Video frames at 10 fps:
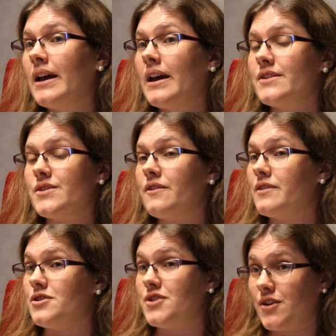So if
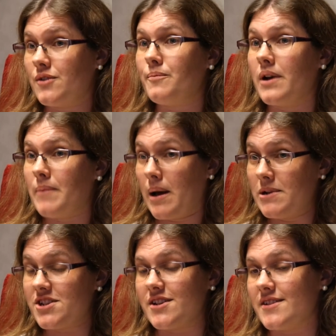the journal
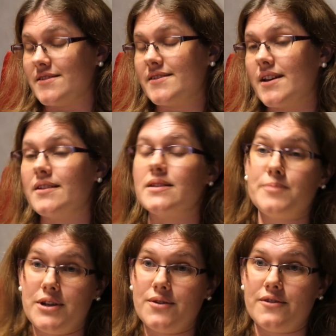publisher doesn't say that it's
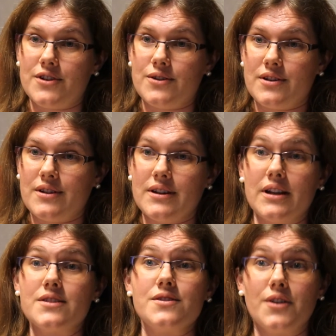peer reviewed, then
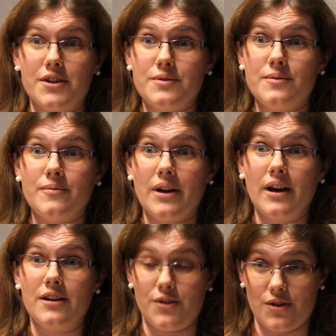it's not
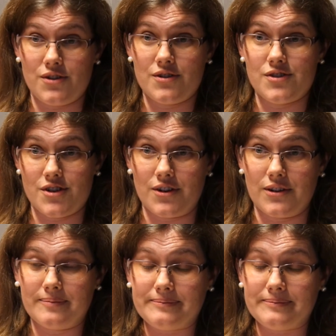a good journal.